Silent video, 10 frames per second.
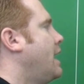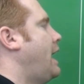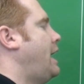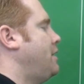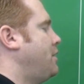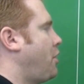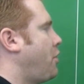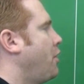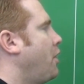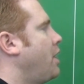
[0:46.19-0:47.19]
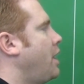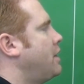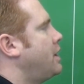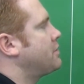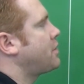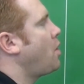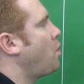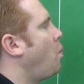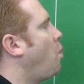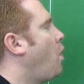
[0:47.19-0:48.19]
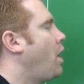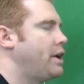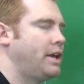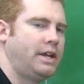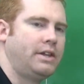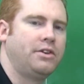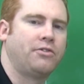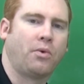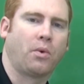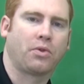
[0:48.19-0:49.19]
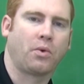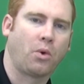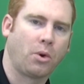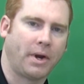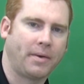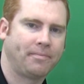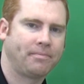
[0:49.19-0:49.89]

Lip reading: 8 in the third, and then it's got 1 in the fourth orbit.